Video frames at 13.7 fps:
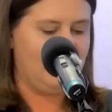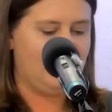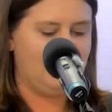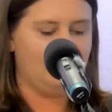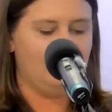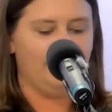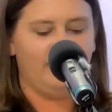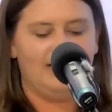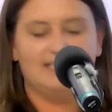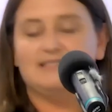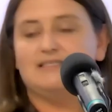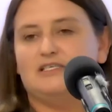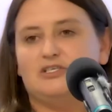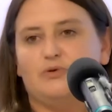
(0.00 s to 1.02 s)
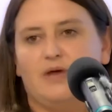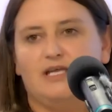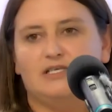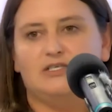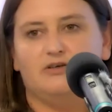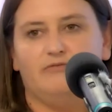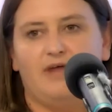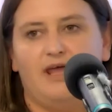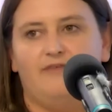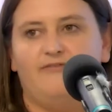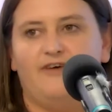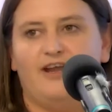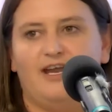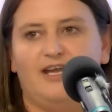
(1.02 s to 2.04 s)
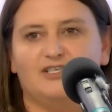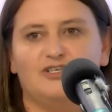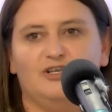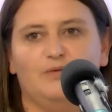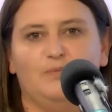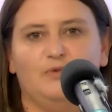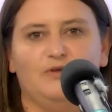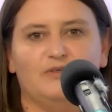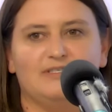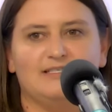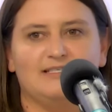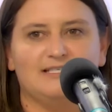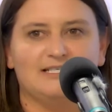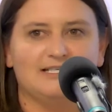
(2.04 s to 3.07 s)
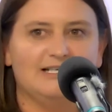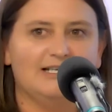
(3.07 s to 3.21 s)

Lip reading: including a situation around financial abuse.